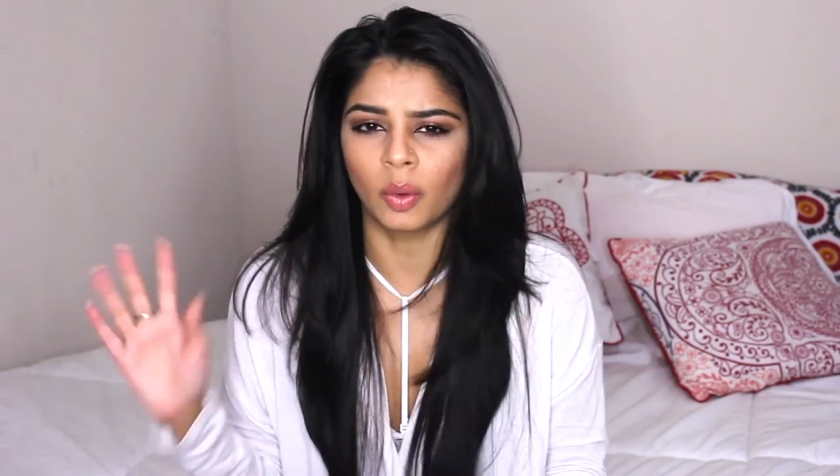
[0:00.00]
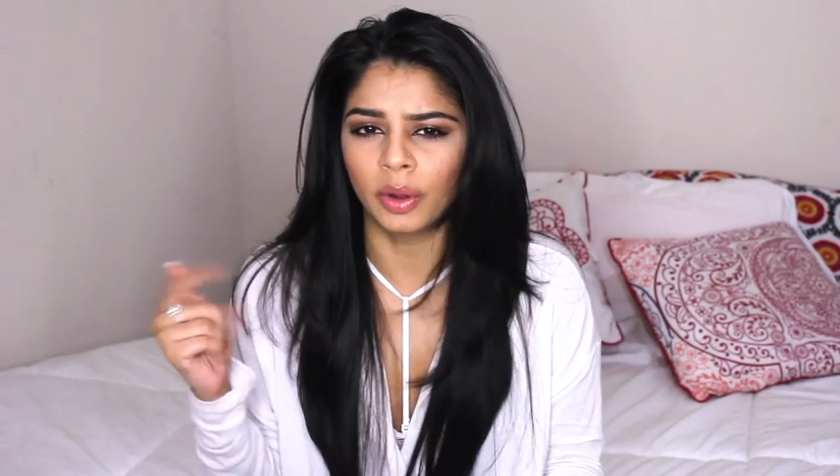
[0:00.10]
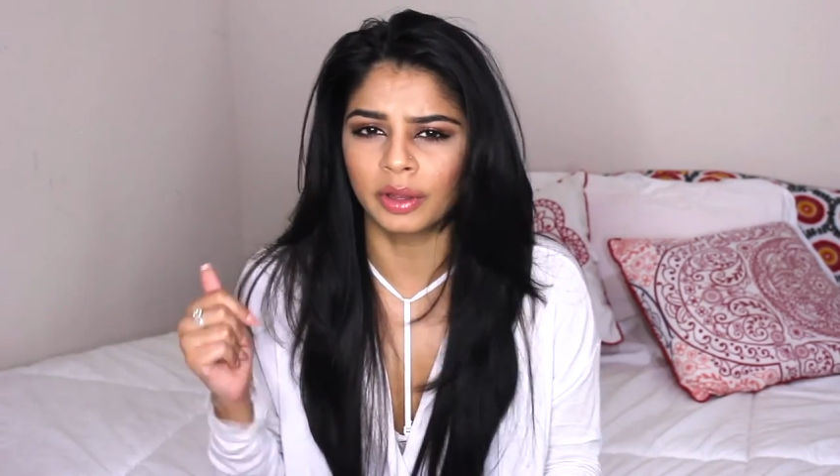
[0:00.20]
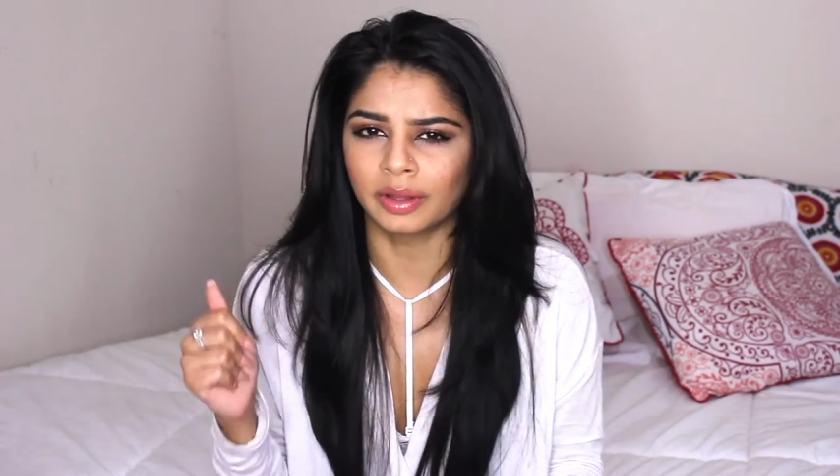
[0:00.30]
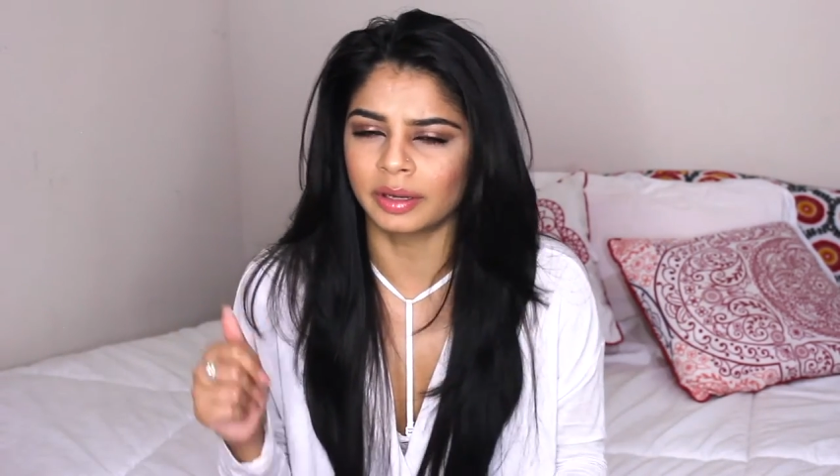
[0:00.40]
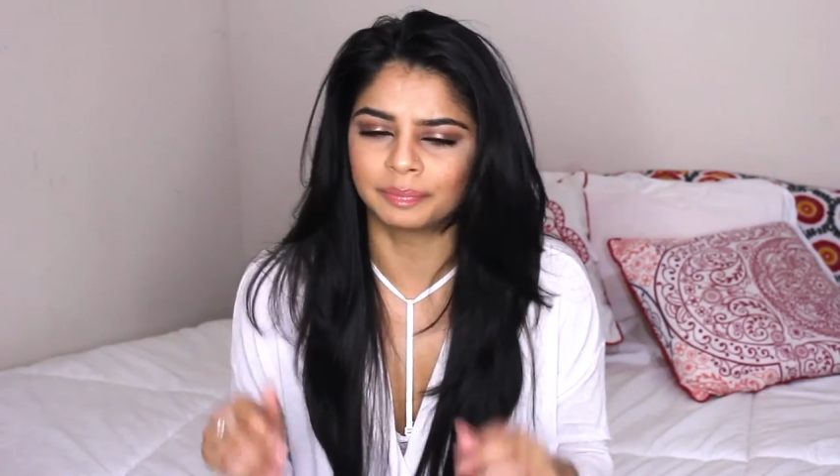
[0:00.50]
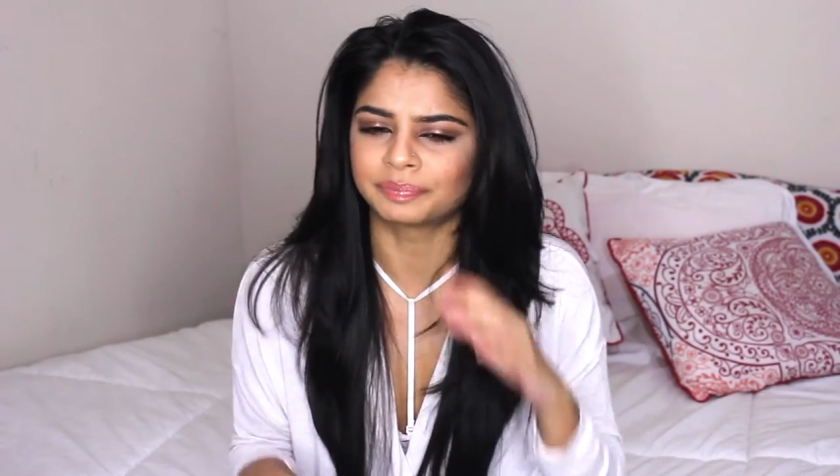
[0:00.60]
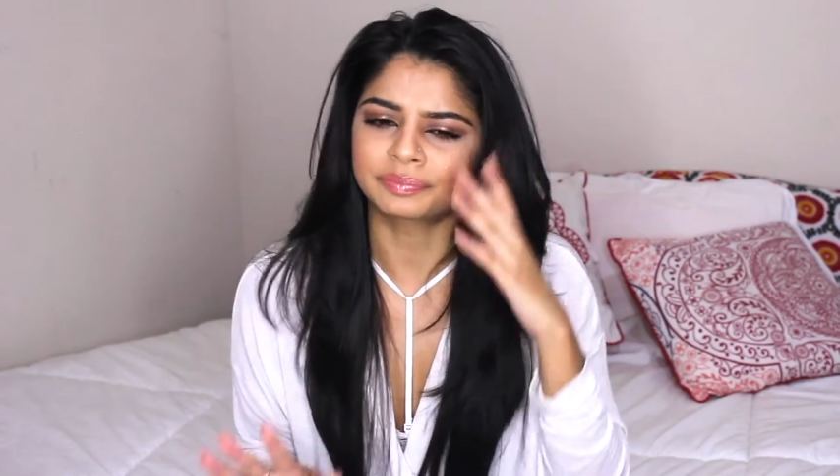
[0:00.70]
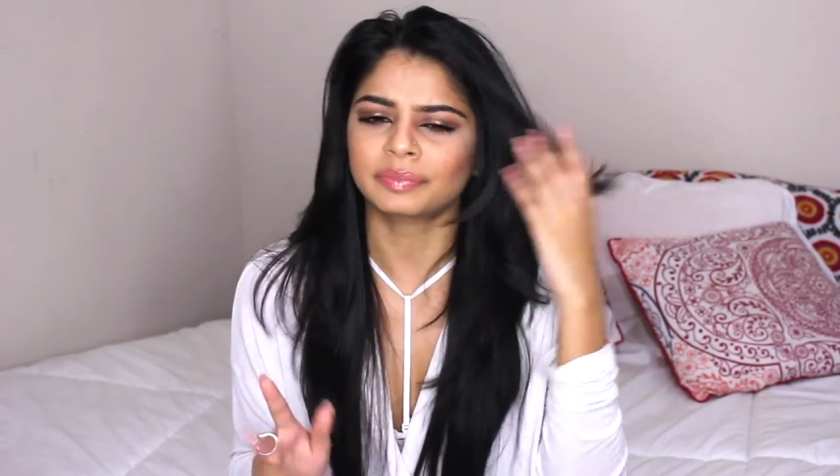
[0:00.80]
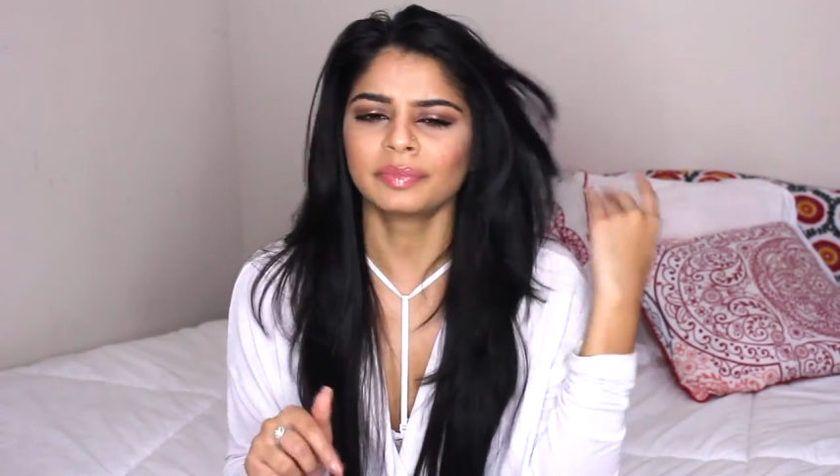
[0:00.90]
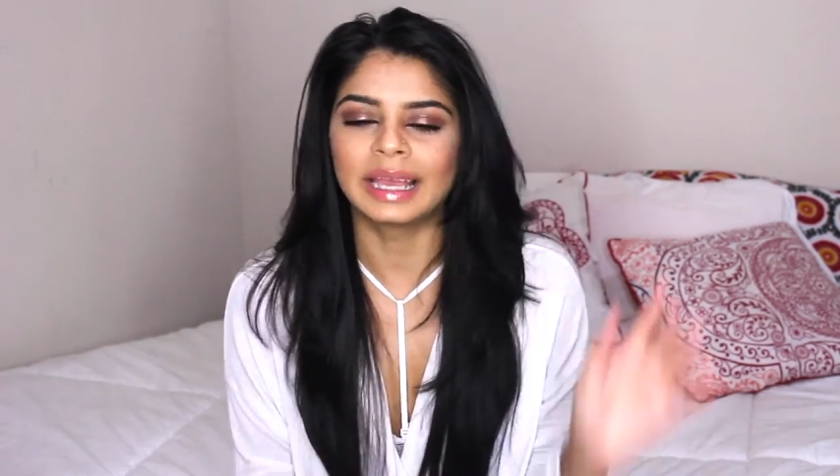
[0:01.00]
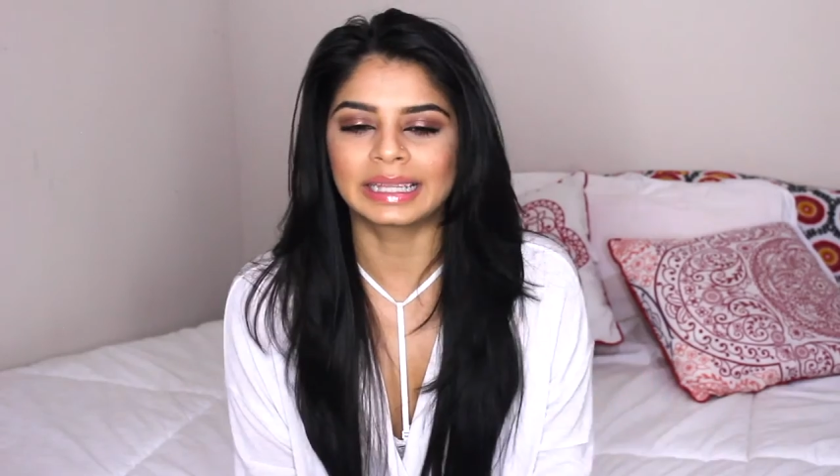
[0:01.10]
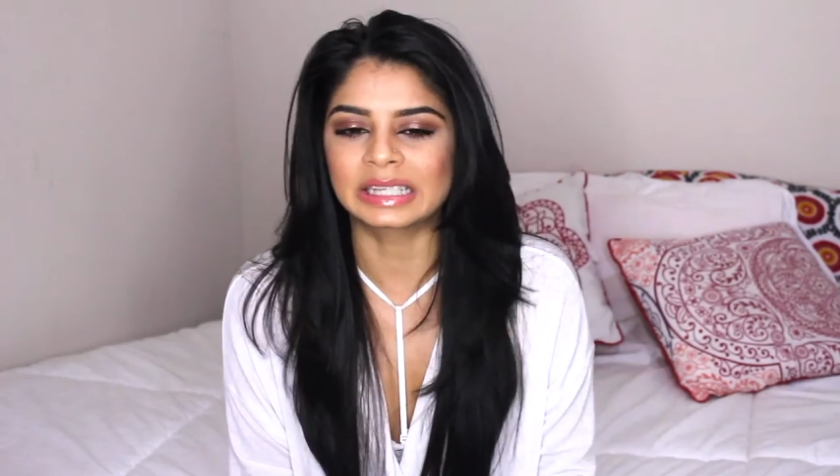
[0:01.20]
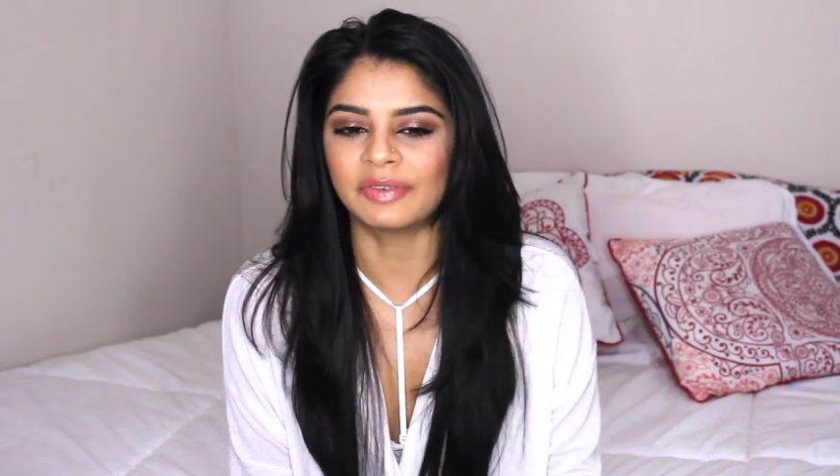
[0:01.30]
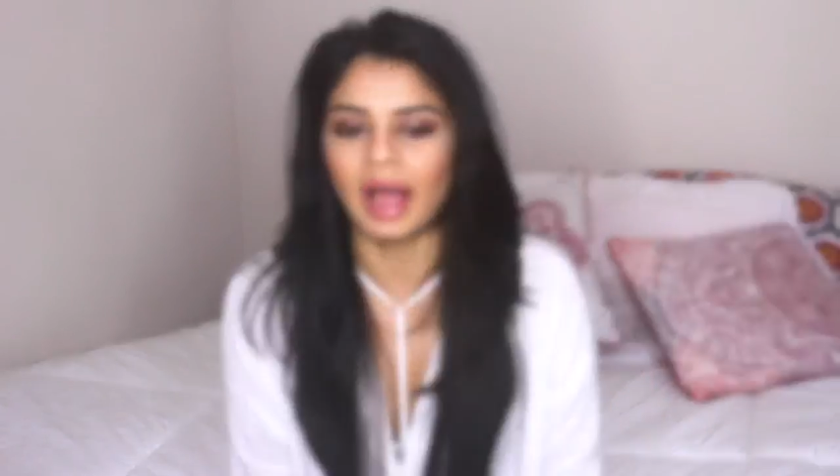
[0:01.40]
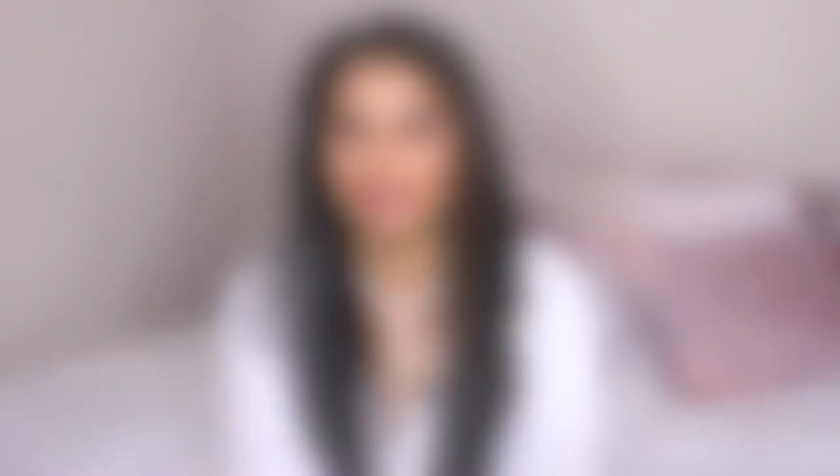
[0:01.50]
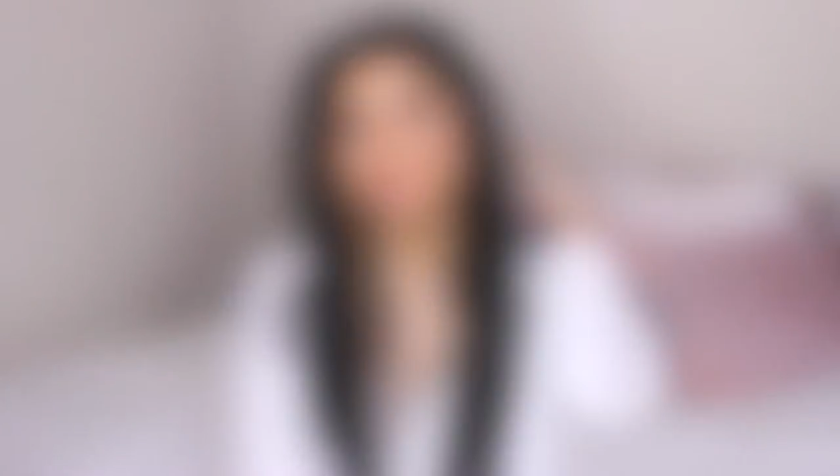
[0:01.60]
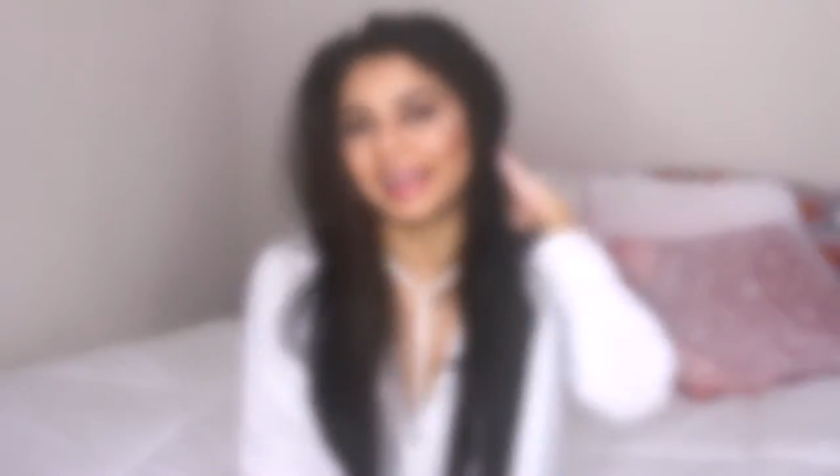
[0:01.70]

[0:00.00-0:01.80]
oil in, it's fine.